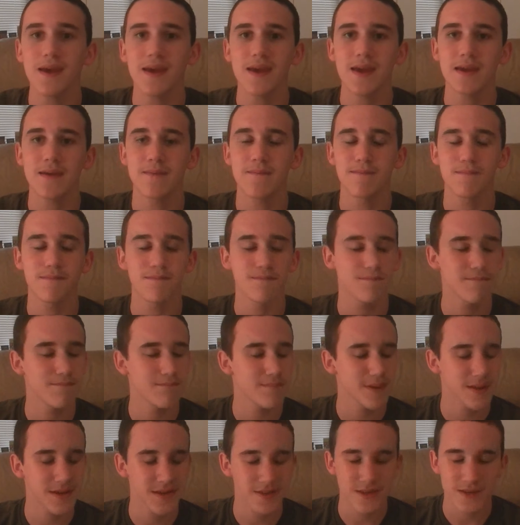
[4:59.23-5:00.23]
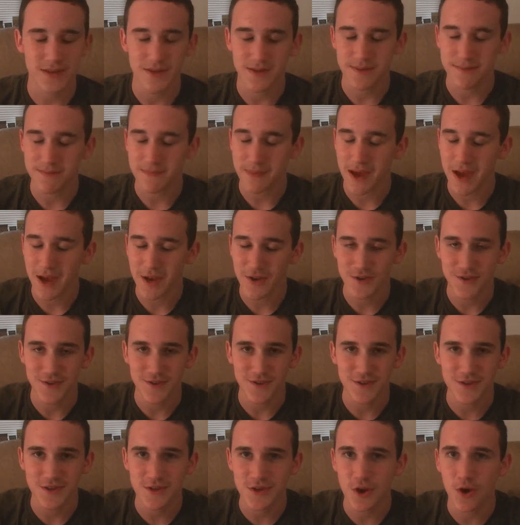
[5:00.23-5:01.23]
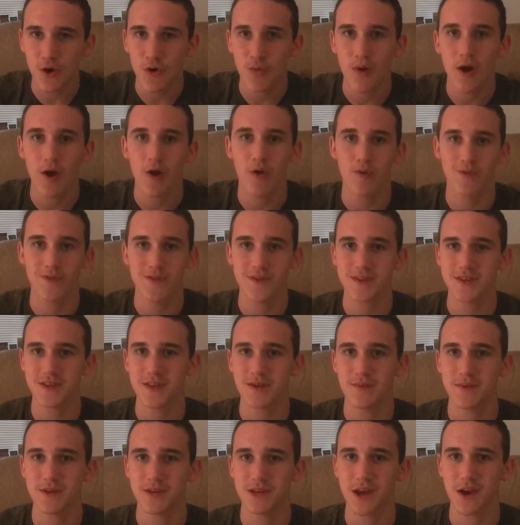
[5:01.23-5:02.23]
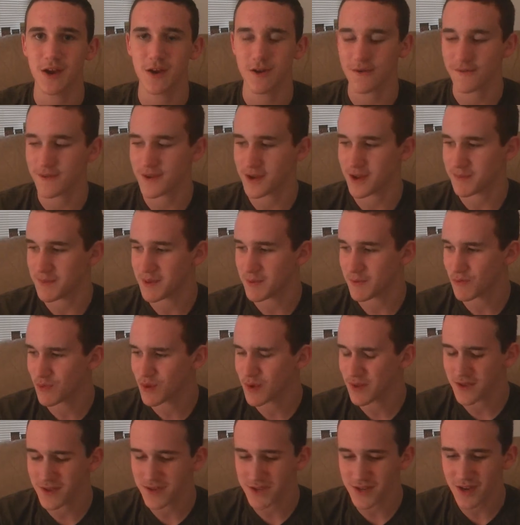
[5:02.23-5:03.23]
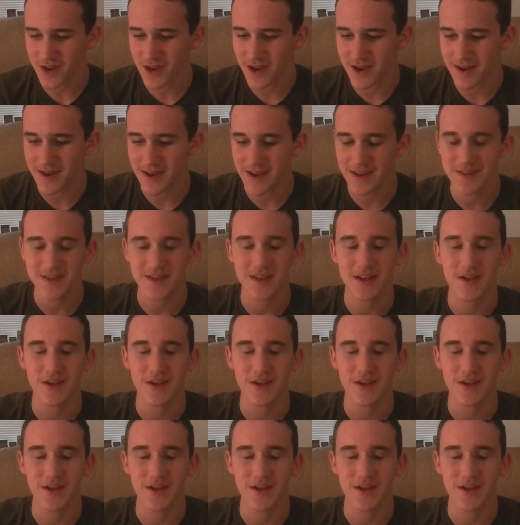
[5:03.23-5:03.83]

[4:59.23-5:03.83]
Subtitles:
it mixes and mashes so well with the cinematography. I mean, Ridley Scott has an